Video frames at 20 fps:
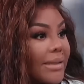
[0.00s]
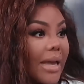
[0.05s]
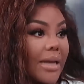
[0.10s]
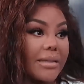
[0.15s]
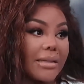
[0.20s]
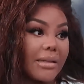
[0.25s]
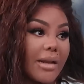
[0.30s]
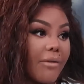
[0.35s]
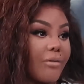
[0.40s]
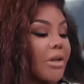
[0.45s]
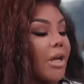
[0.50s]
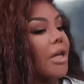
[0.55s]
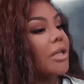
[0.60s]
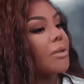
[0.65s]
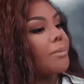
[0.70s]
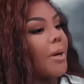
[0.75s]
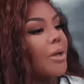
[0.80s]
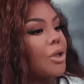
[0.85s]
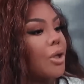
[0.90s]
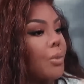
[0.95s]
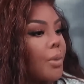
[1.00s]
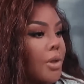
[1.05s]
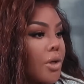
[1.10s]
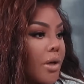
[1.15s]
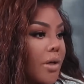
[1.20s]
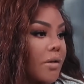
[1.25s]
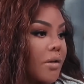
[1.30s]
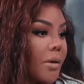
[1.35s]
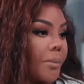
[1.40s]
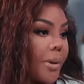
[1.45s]
As far as I can
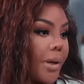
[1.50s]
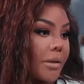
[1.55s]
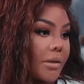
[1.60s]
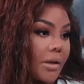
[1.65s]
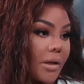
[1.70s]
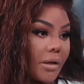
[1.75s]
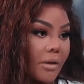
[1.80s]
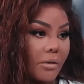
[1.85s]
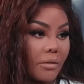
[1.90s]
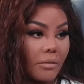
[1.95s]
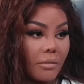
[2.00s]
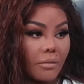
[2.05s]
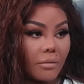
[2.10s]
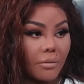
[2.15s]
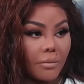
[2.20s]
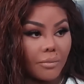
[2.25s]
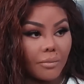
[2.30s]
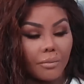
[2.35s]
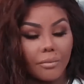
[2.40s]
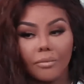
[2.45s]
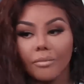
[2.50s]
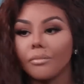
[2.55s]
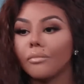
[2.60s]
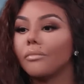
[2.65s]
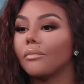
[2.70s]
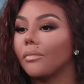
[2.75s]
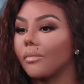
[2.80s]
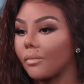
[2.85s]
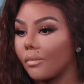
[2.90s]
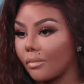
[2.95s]
remember, Lil Kim's first public beef
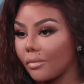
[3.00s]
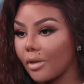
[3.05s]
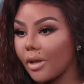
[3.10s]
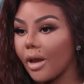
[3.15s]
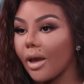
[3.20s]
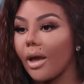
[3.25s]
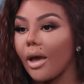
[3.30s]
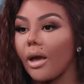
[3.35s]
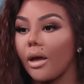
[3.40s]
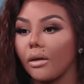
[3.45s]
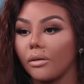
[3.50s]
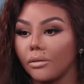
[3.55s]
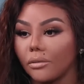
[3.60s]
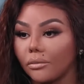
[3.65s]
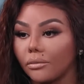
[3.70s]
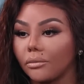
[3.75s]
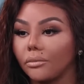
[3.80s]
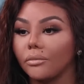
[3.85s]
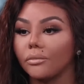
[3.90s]
started over a man,